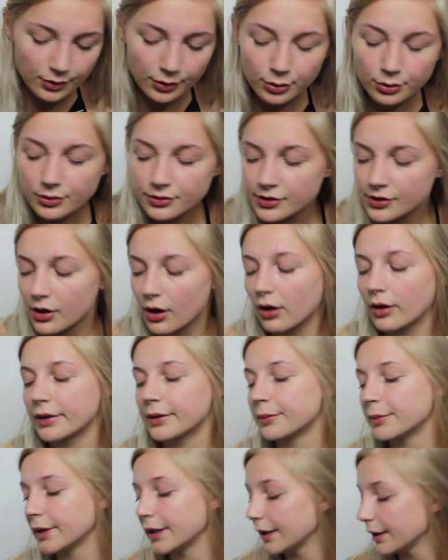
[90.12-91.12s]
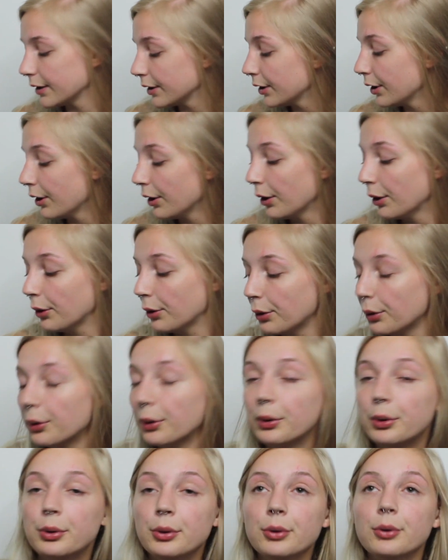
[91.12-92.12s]
Who's calling me?
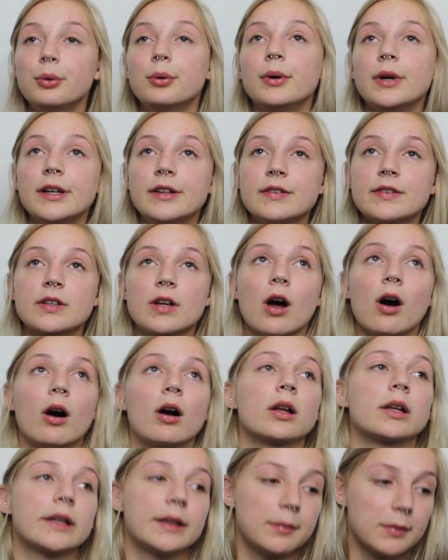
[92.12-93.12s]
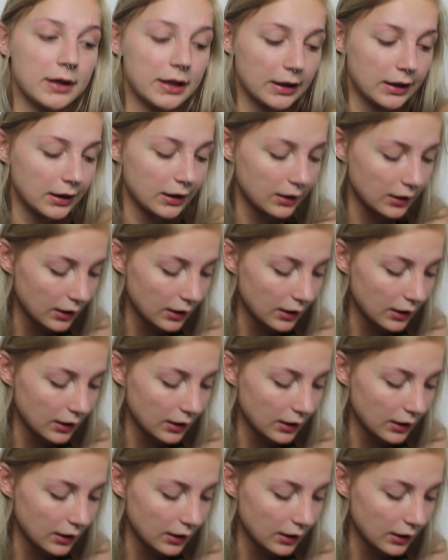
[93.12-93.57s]
Who is calling me?